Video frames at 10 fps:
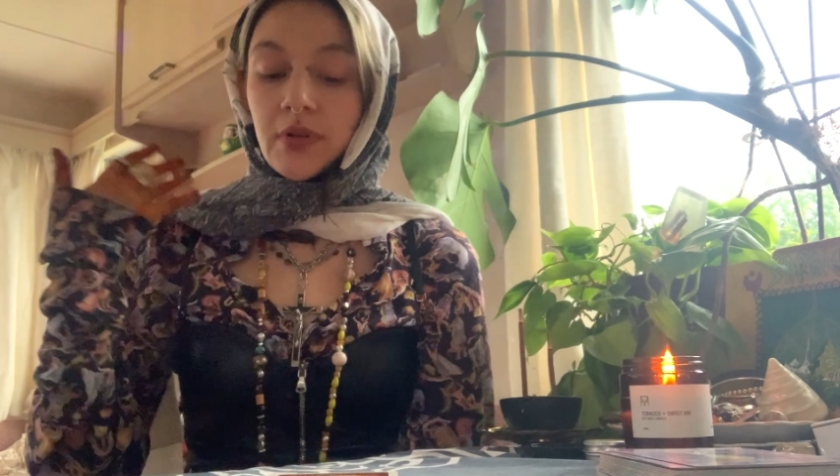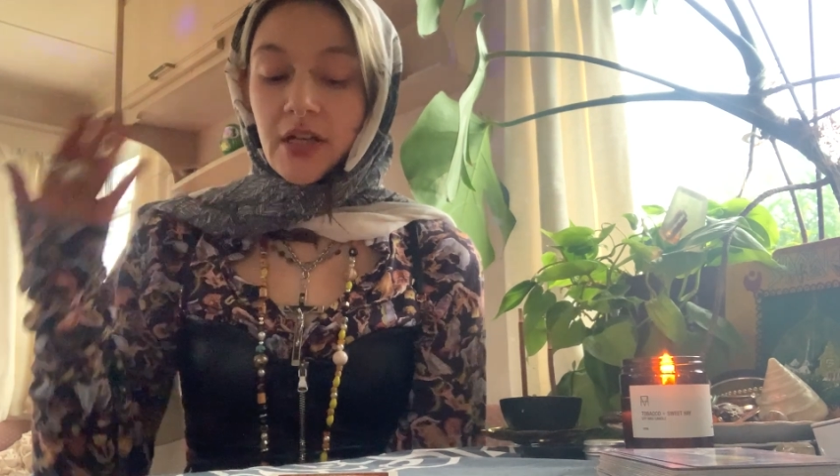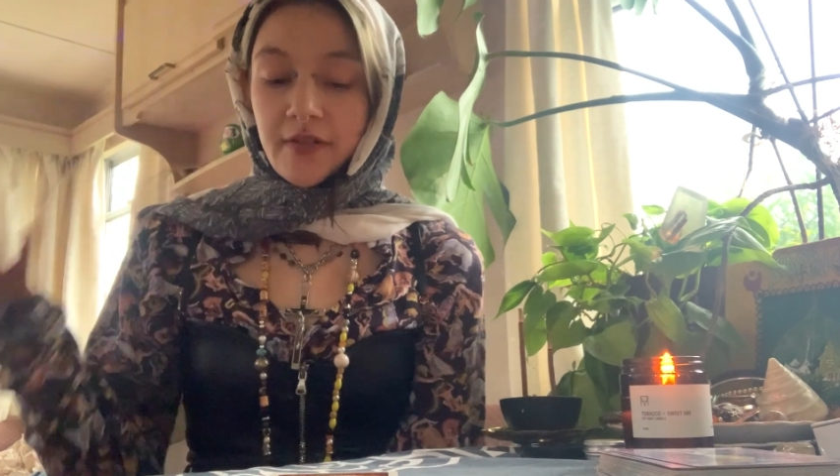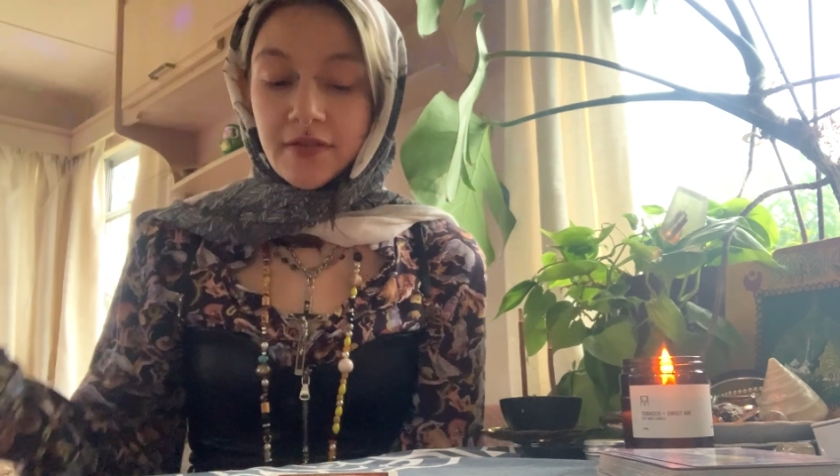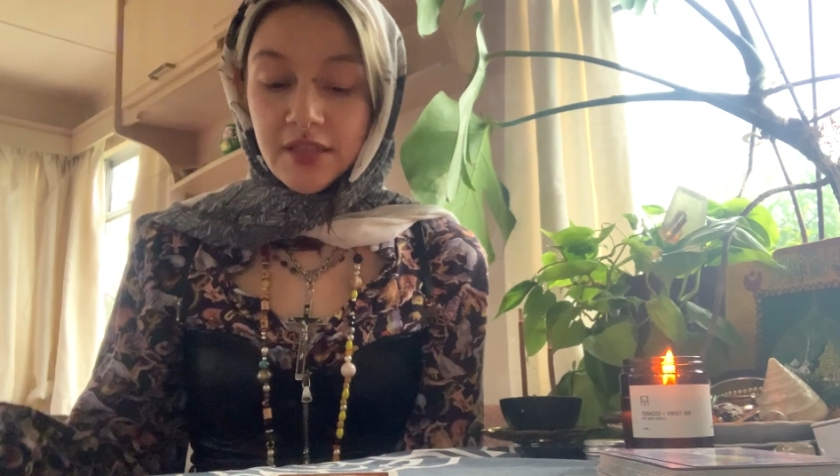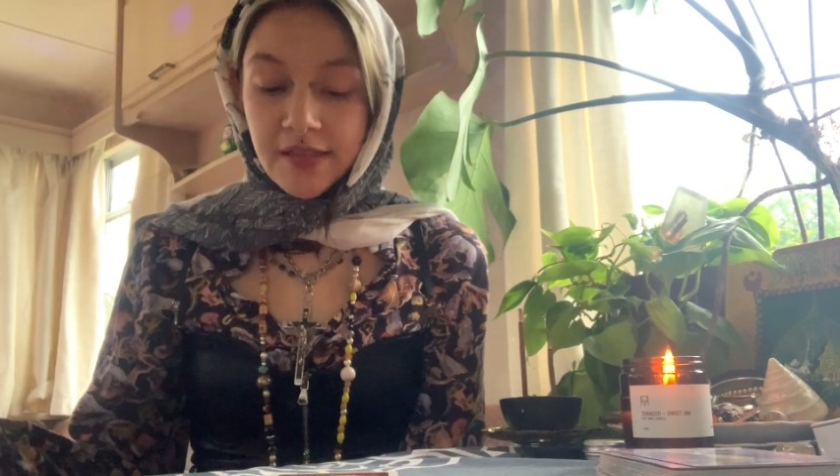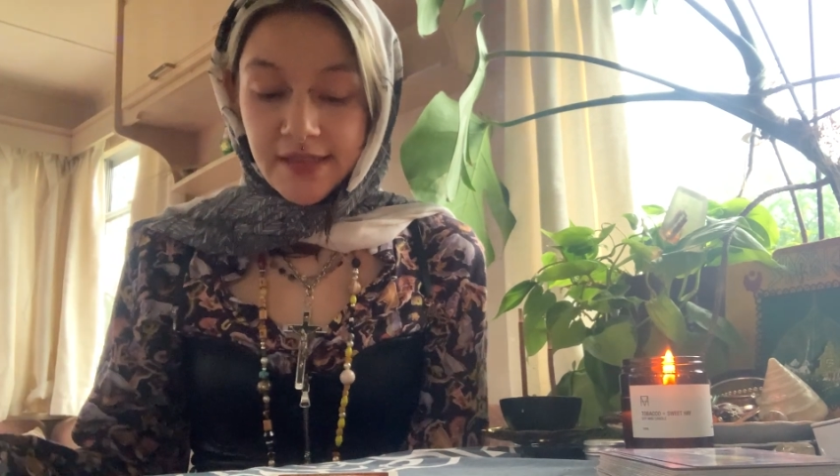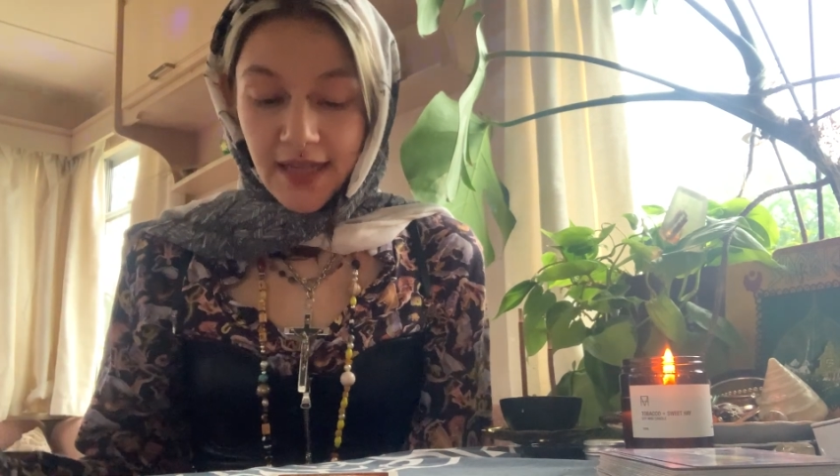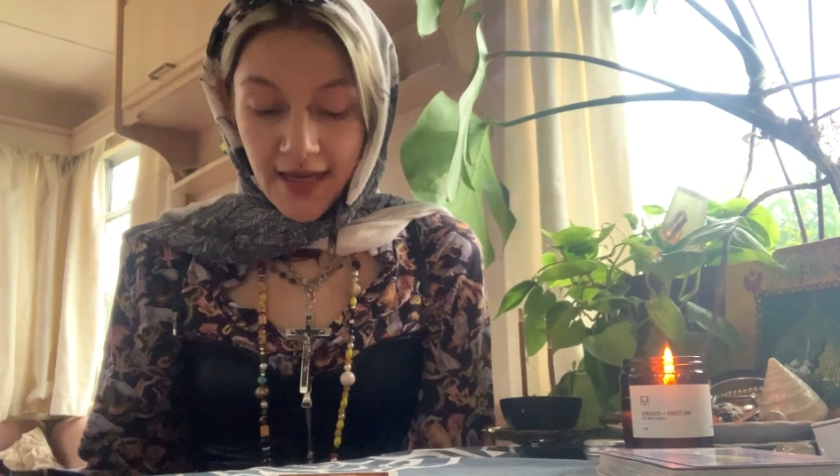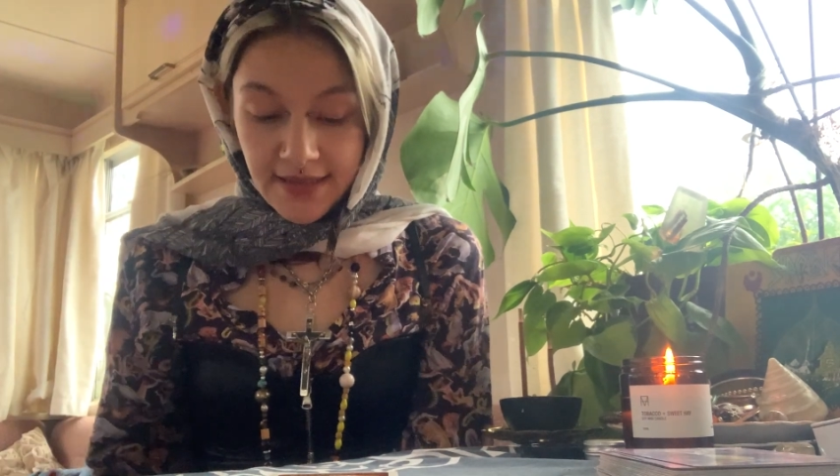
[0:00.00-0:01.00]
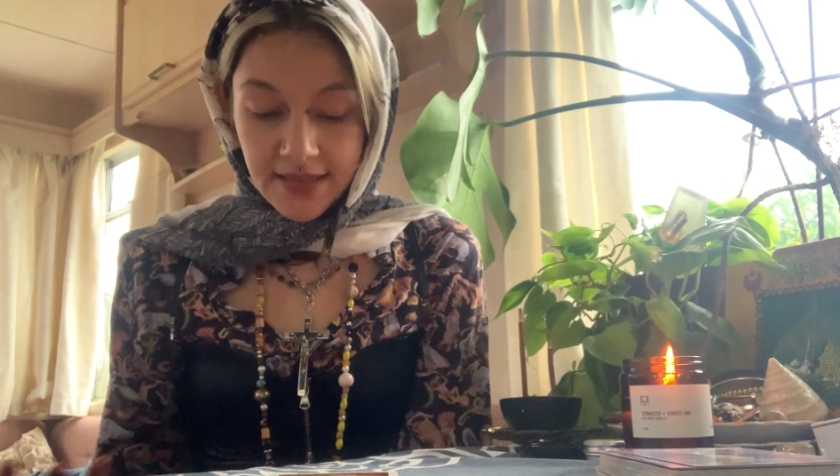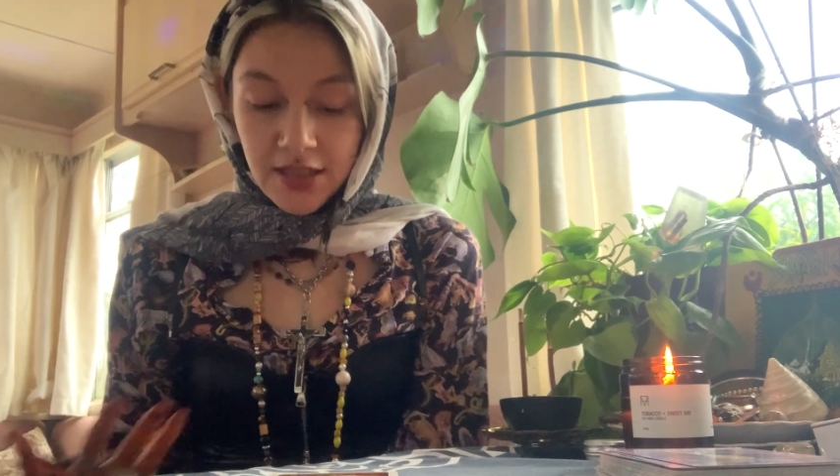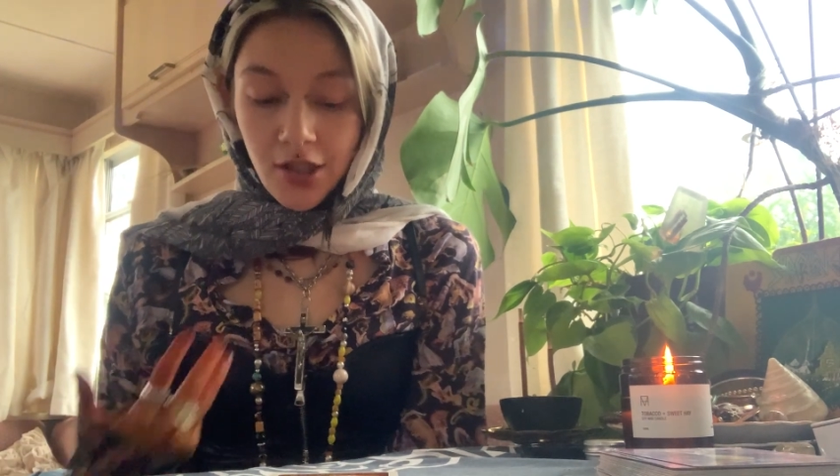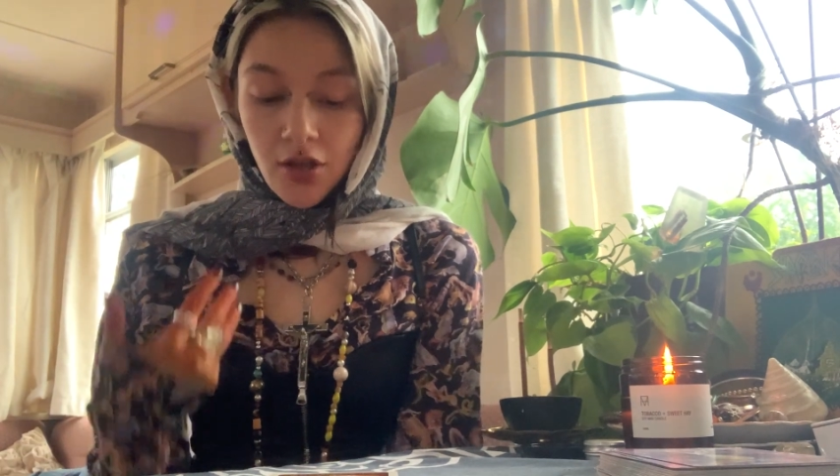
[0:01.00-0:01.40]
life's debts.